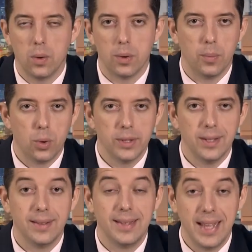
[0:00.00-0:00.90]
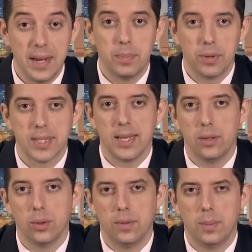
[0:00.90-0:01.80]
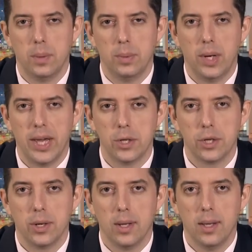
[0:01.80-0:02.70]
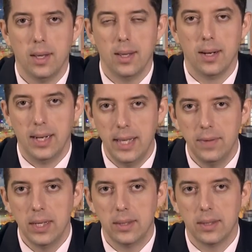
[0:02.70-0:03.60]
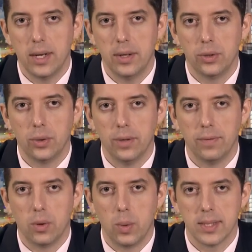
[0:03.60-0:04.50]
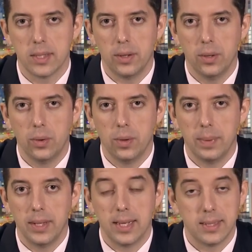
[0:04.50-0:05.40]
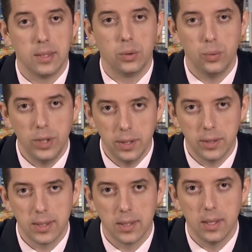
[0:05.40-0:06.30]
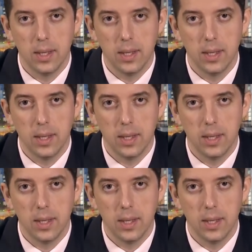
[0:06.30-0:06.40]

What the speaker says: or more than 10% of the population, leaving the territory for Western Europe in less than 2 years,